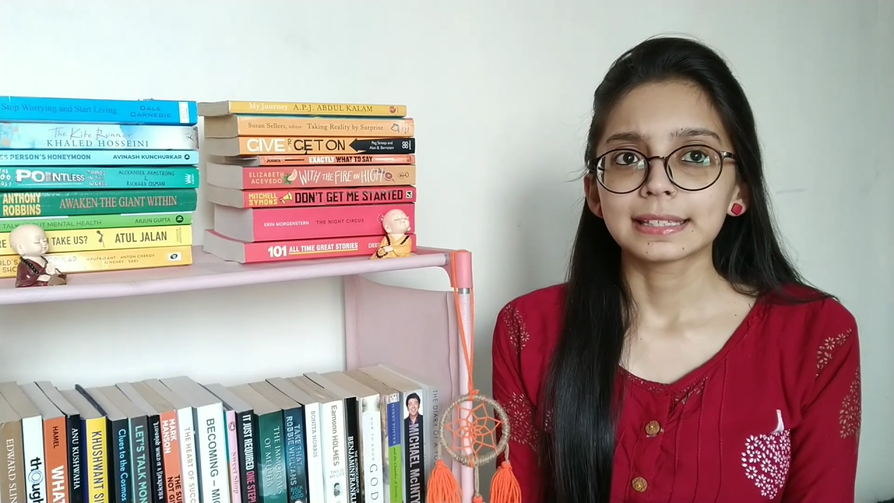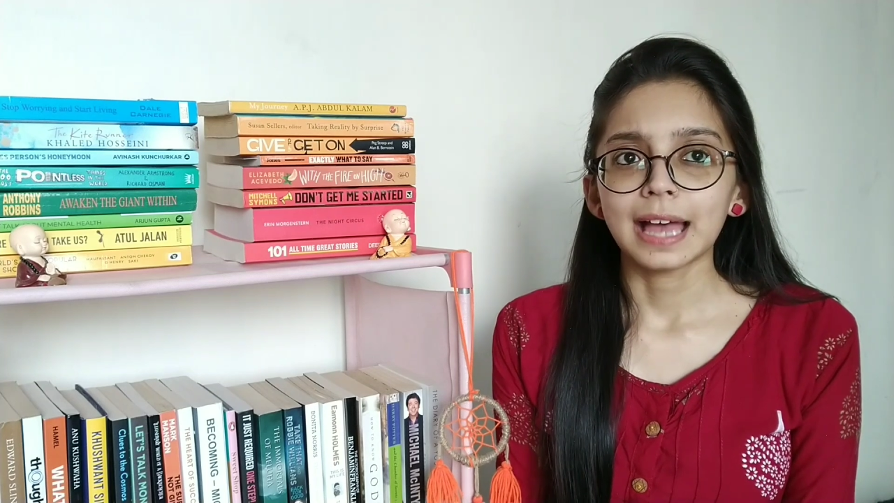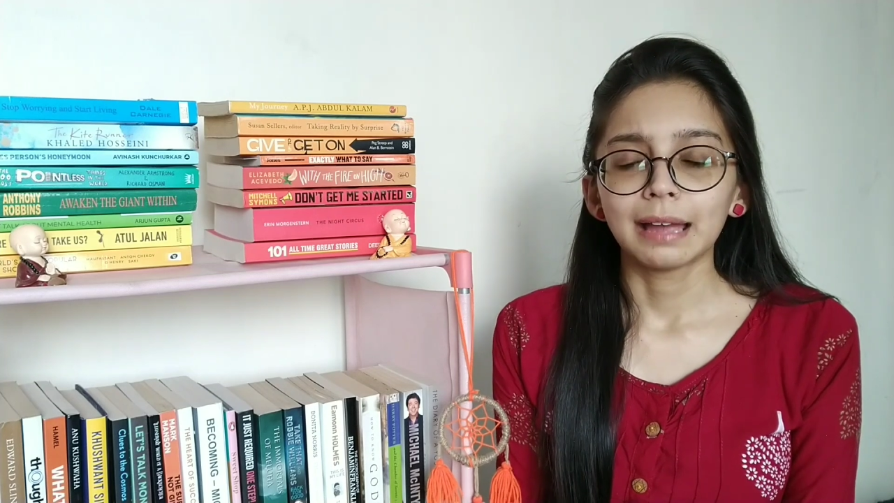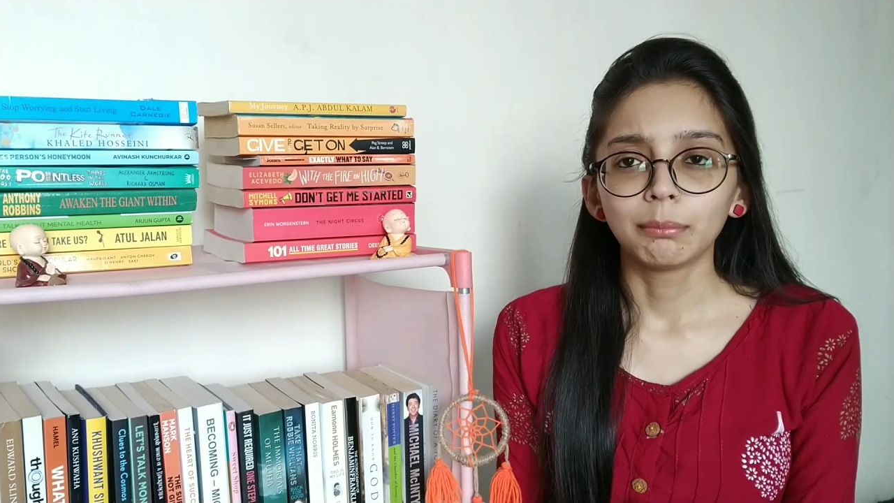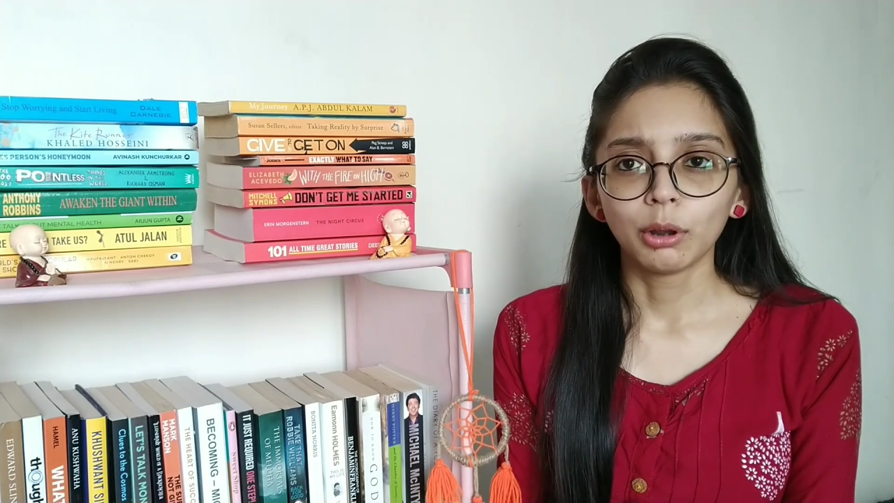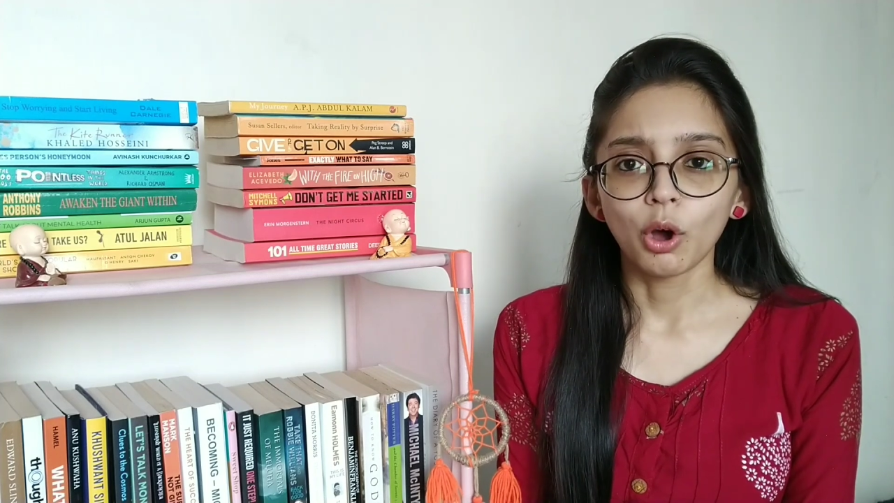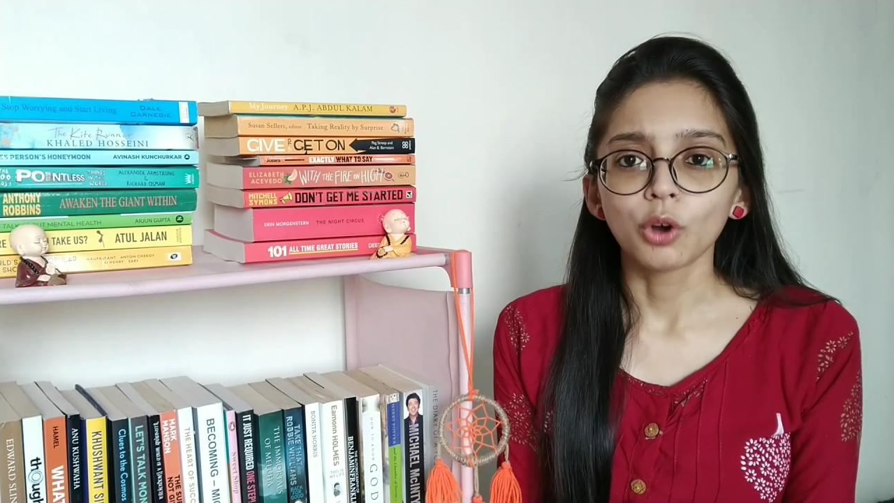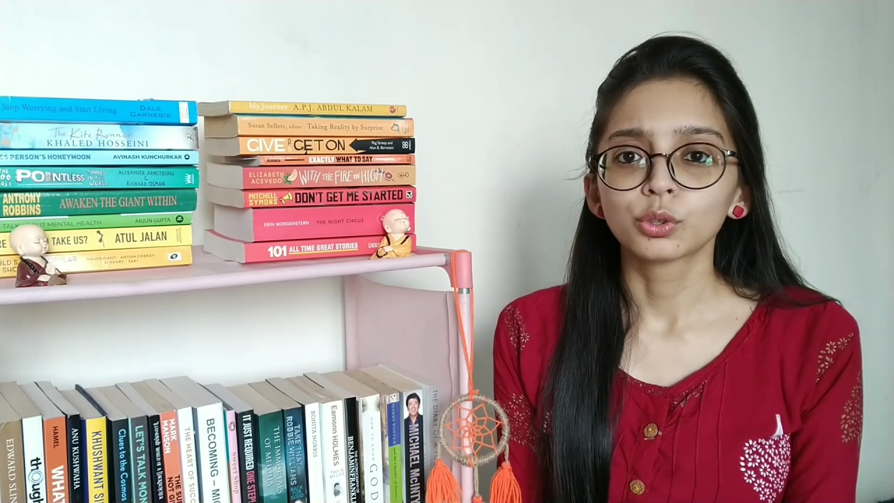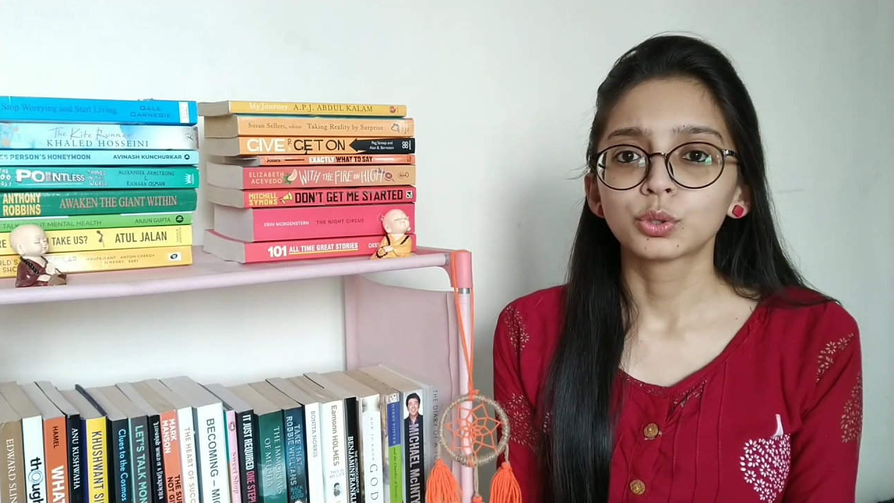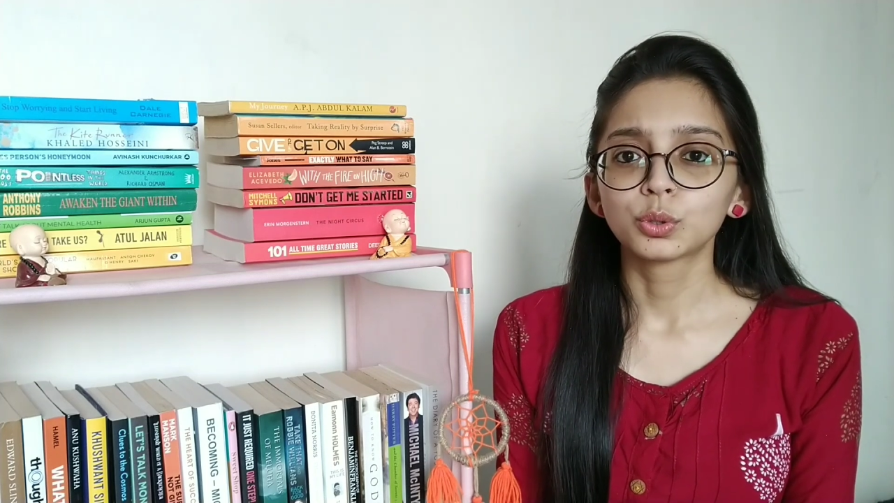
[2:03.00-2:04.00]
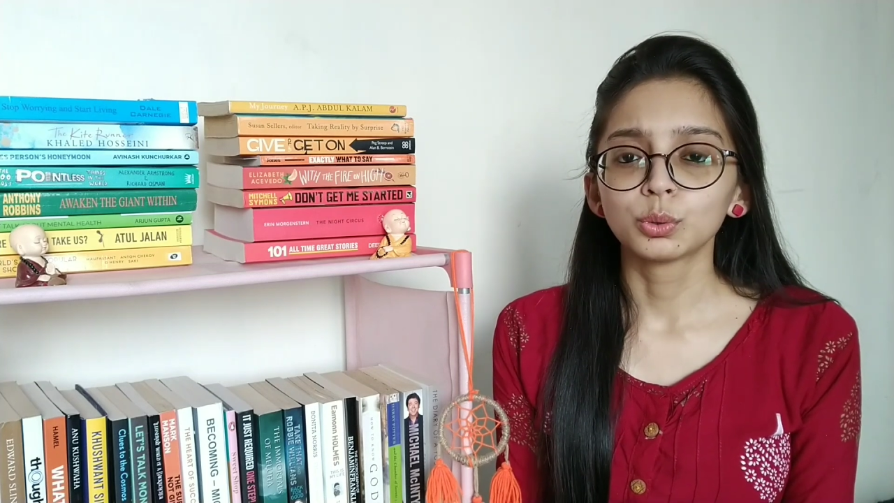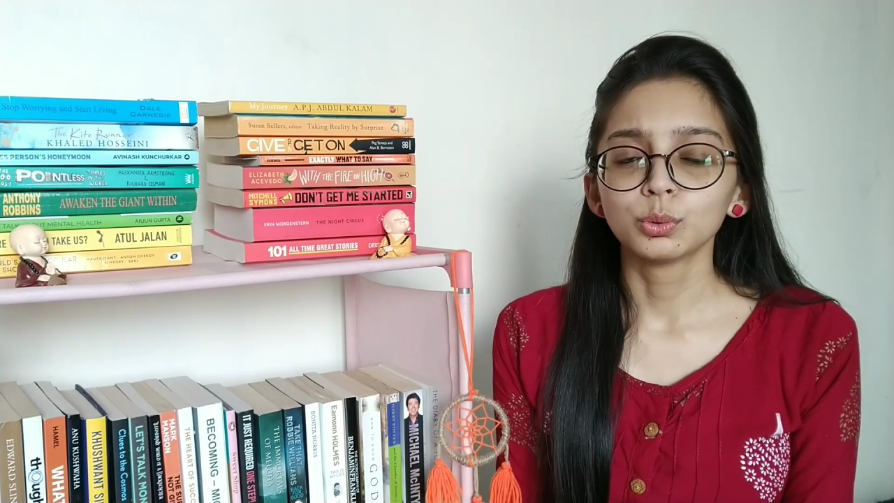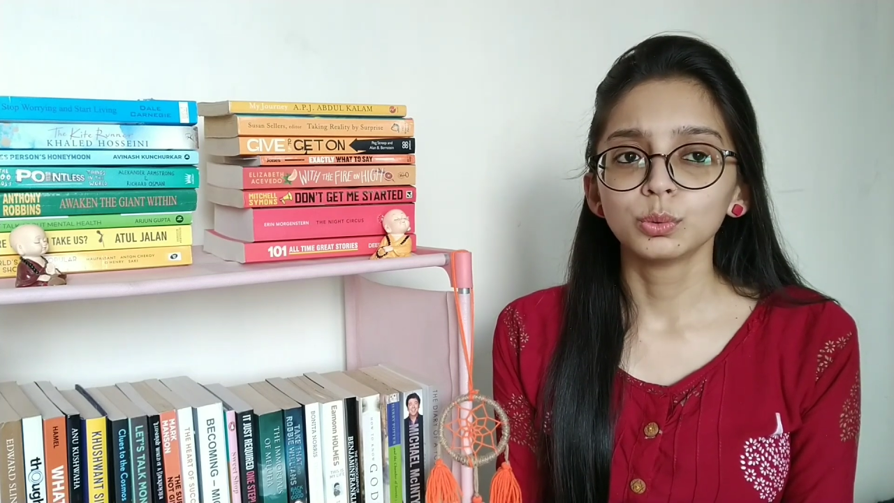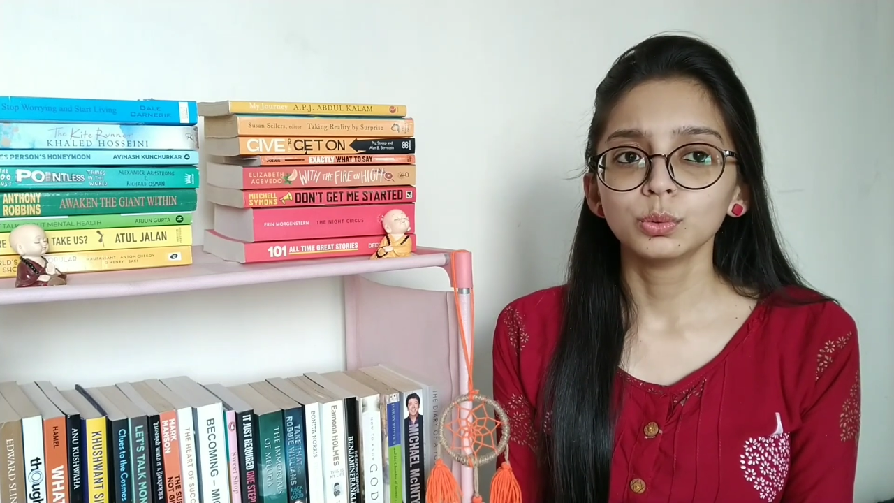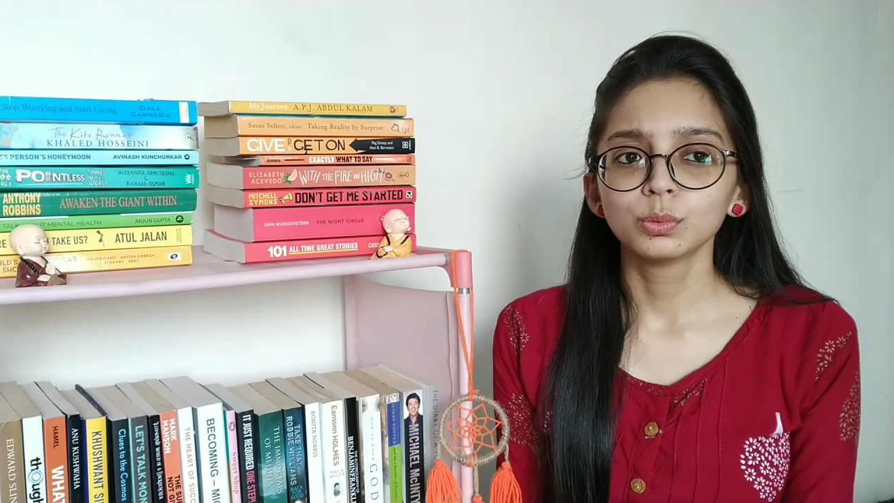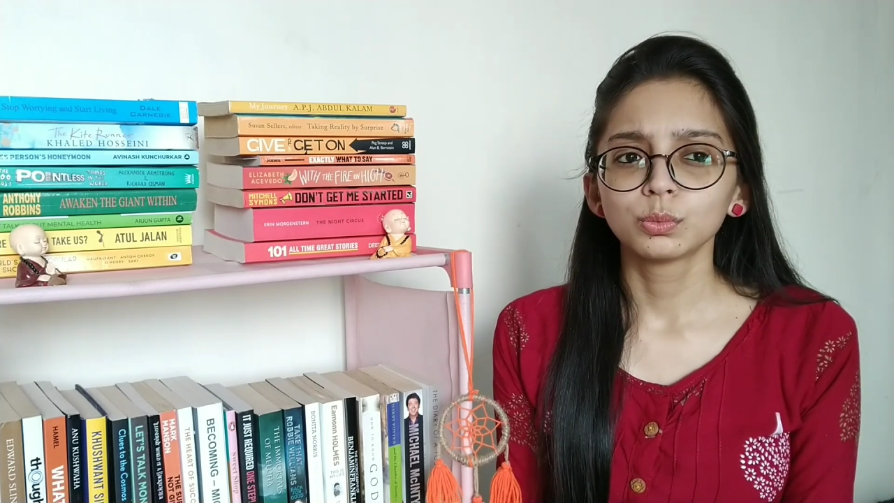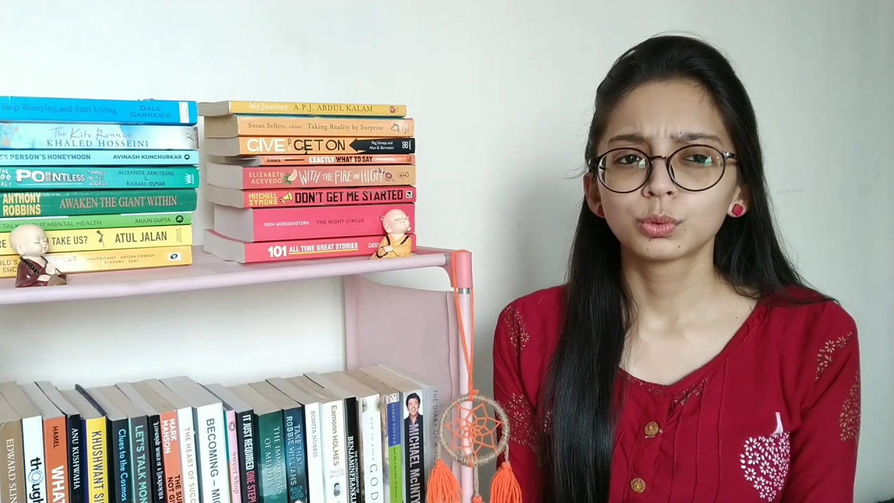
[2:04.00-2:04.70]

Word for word: I belong to